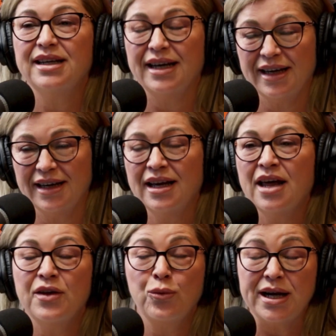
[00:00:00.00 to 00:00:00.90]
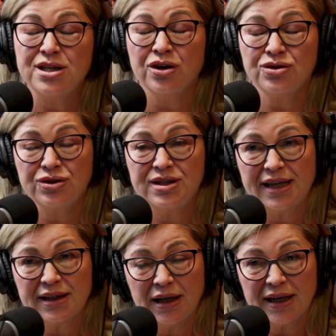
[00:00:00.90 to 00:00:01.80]
Yeah. We don't do
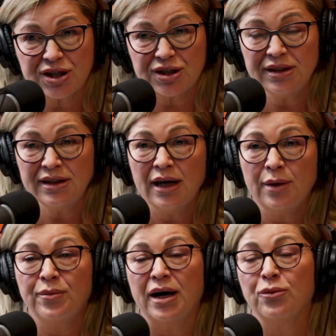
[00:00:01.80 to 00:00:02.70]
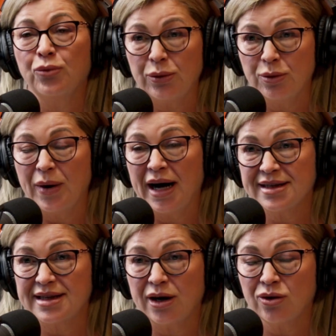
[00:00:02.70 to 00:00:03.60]
debt collection, but we will
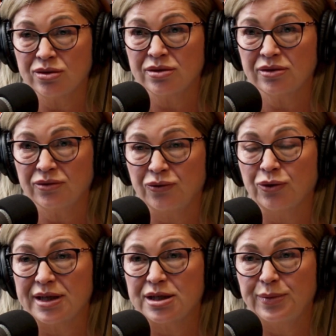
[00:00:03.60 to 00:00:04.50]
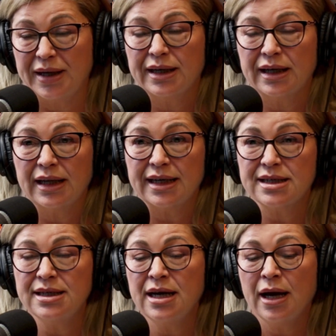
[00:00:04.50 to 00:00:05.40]
pass that on for it to be
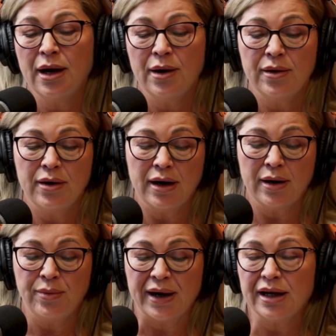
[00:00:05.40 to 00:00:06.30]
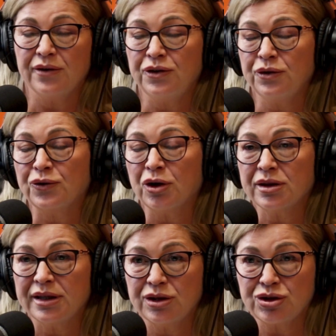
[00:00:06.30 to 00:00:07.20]
collected. But if you've got
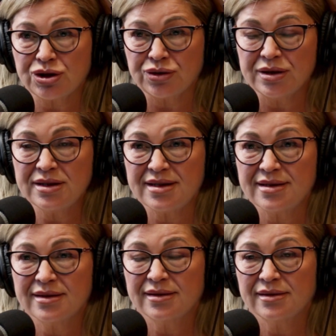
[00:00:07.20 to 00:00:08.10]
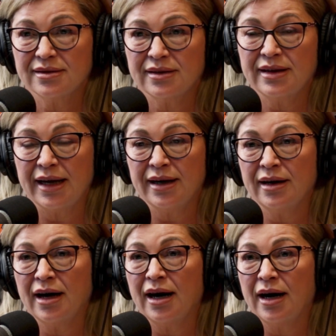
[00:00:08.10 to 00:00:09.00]
the insurance, then